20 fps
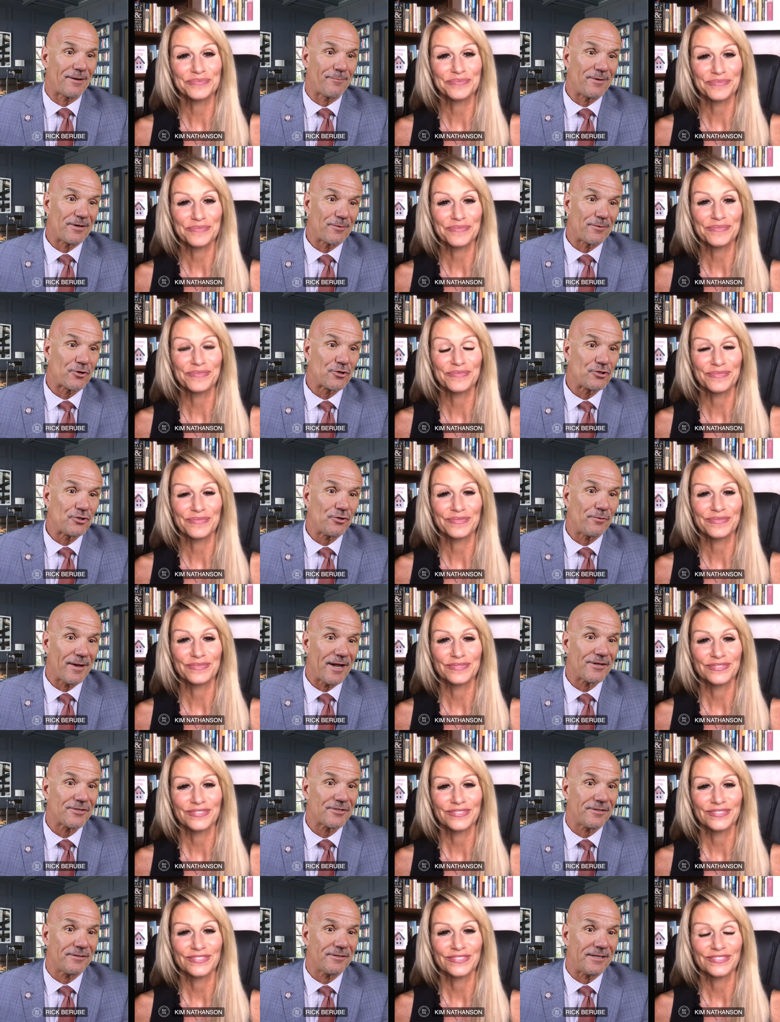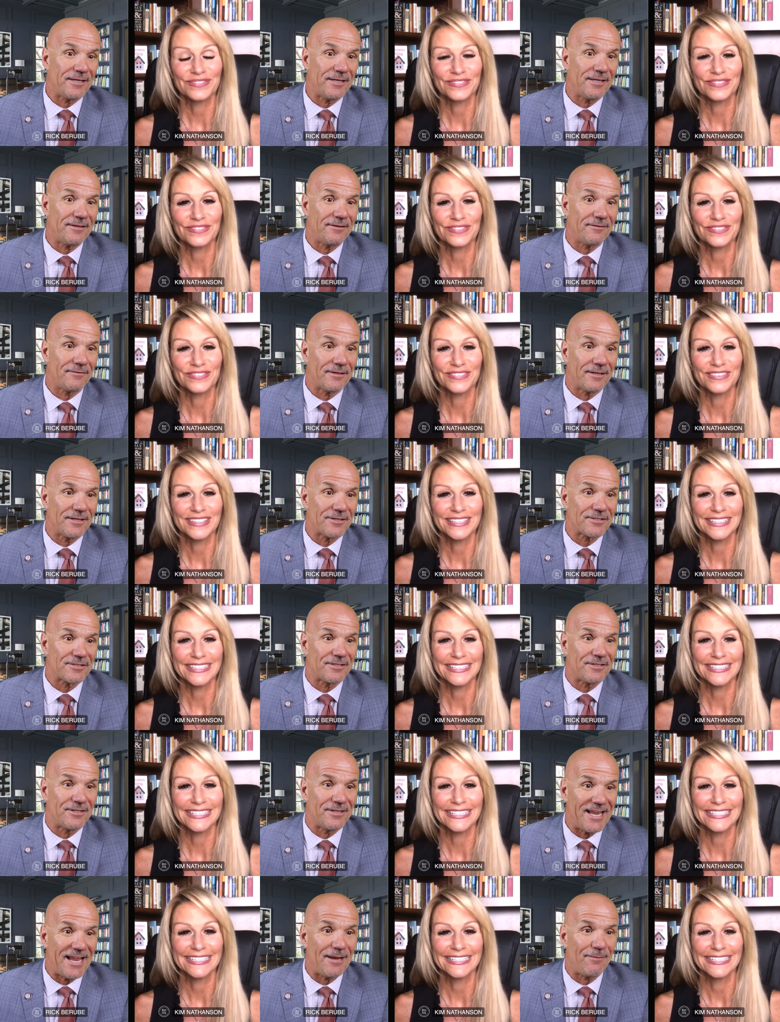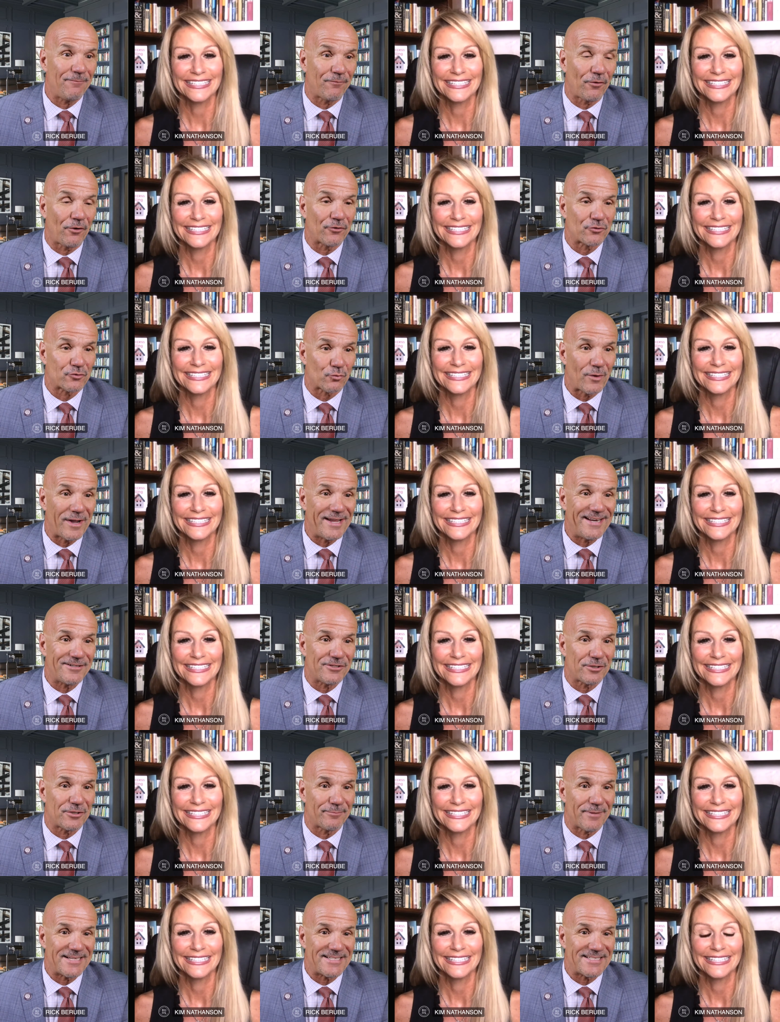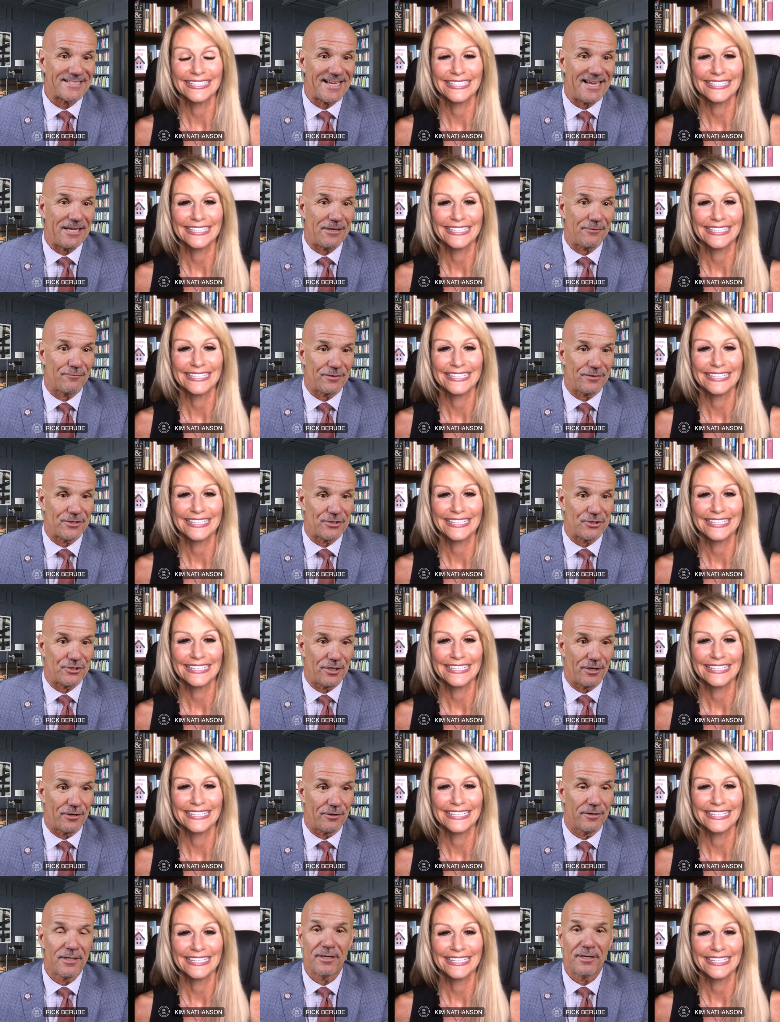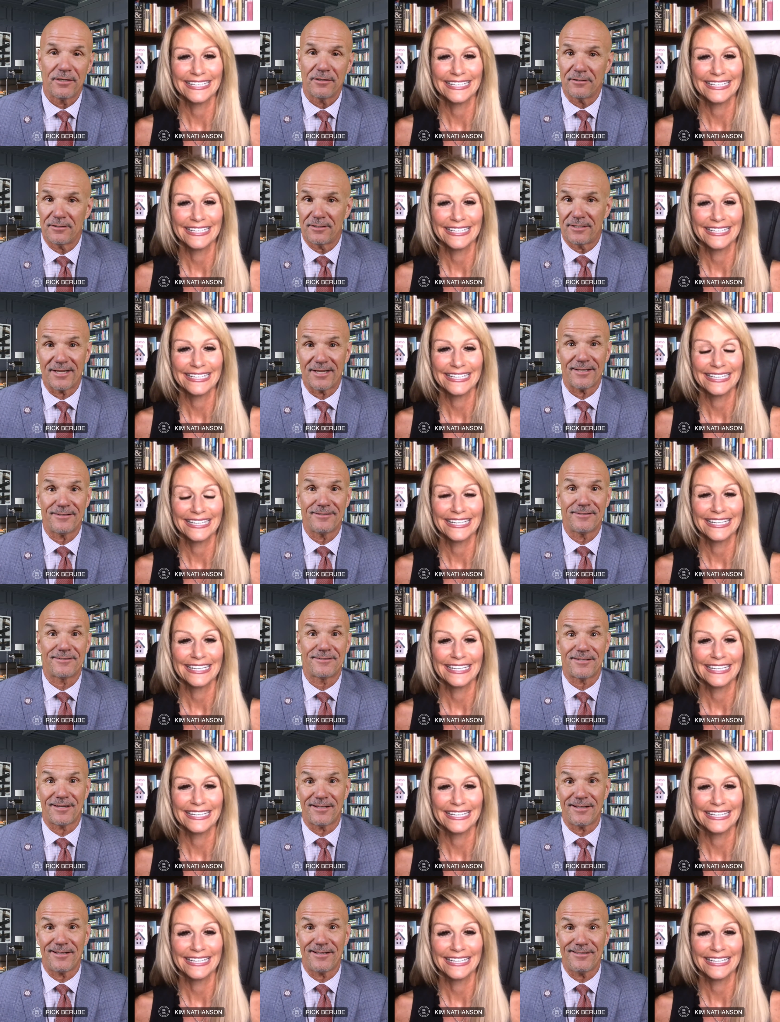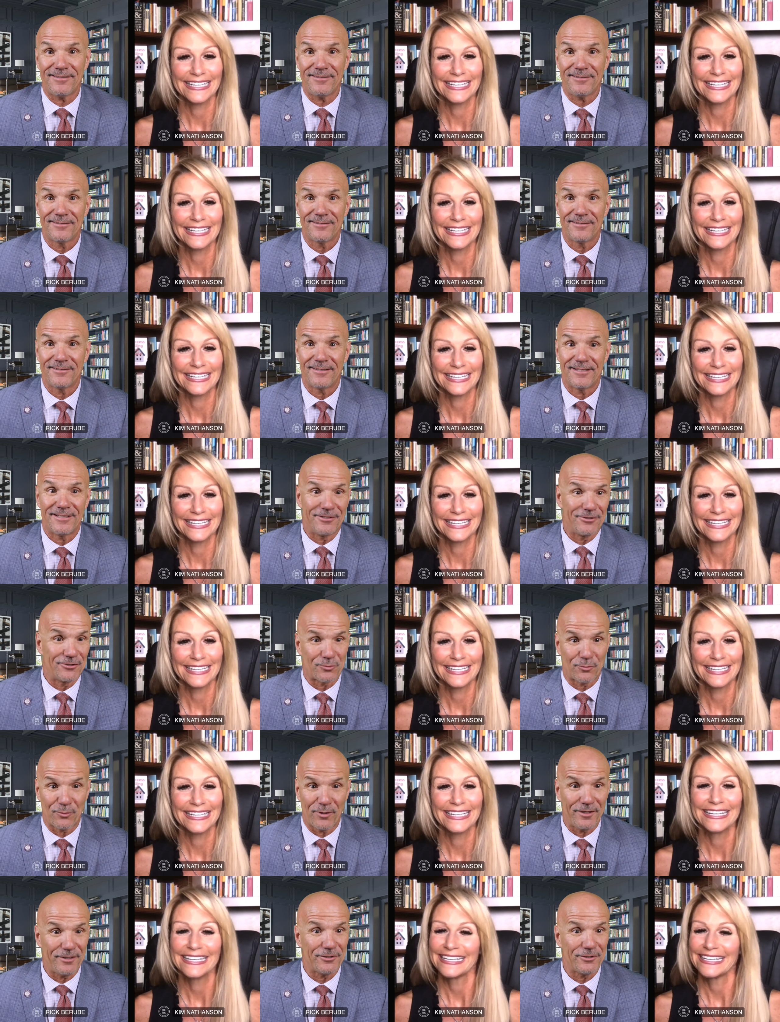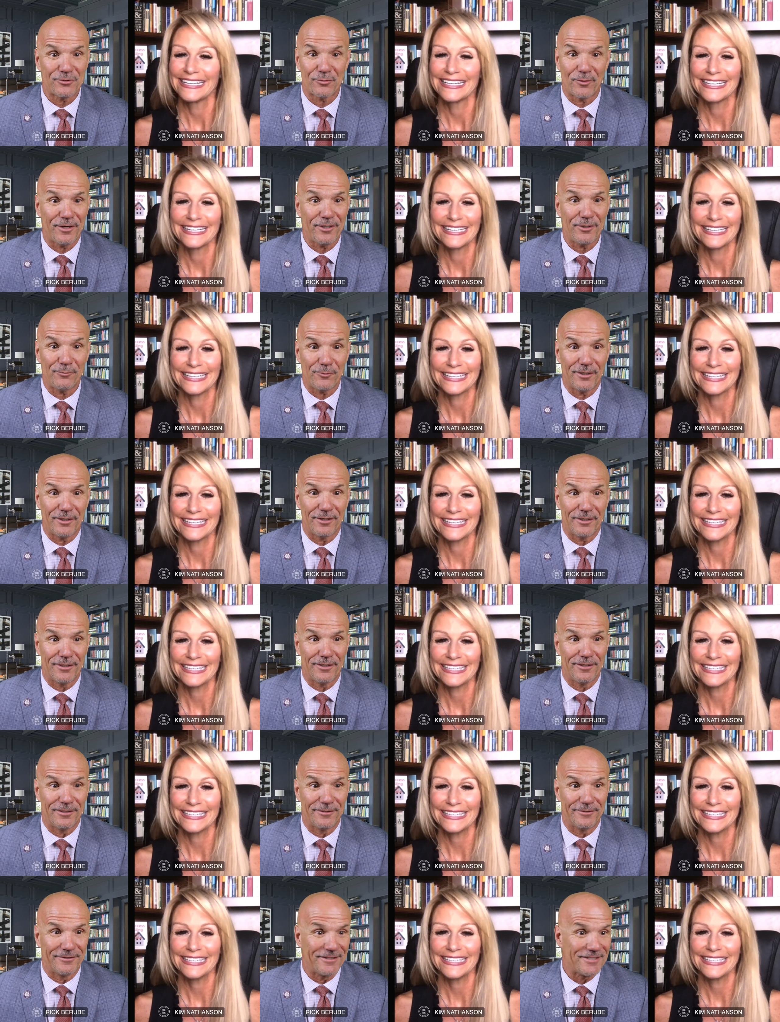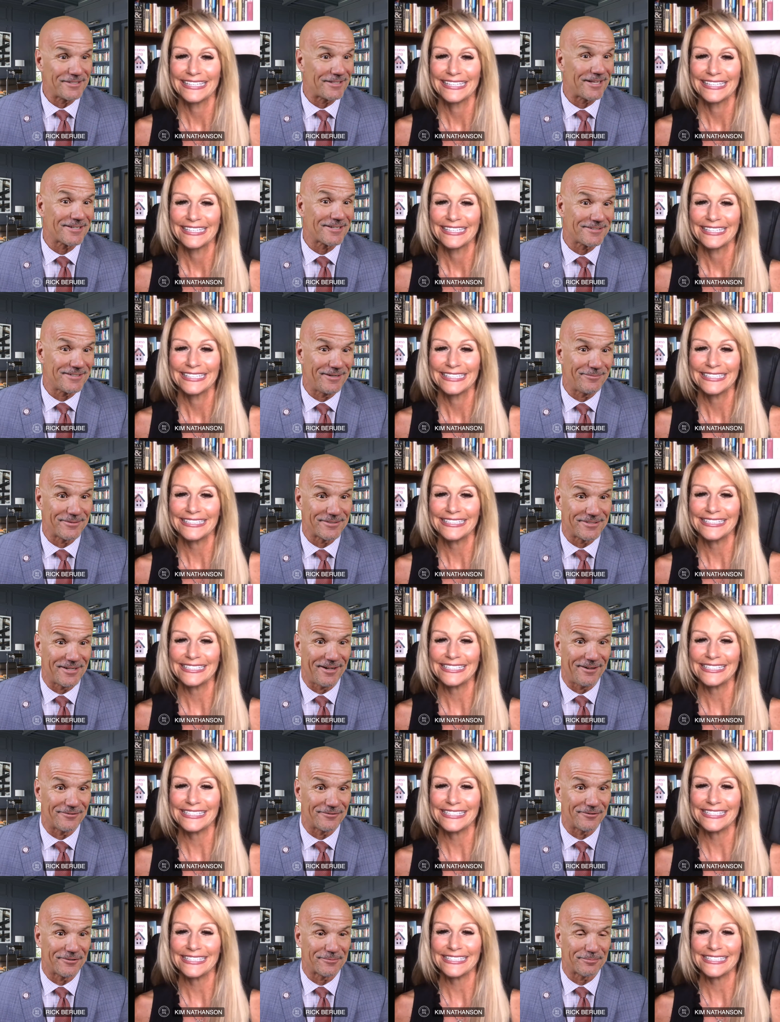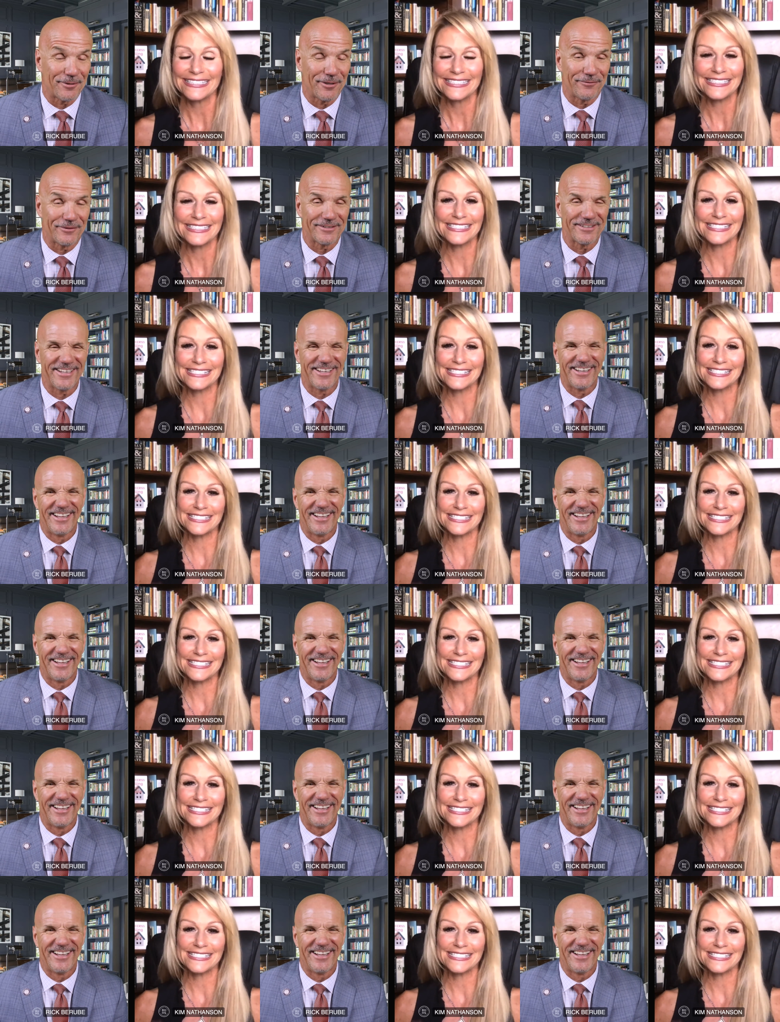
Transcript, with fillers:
Speaker 1: I mean, could you imagine? He his name falls right into my saying for this year: getting it done in 2021. And his last name is Dunn, so it's perfect.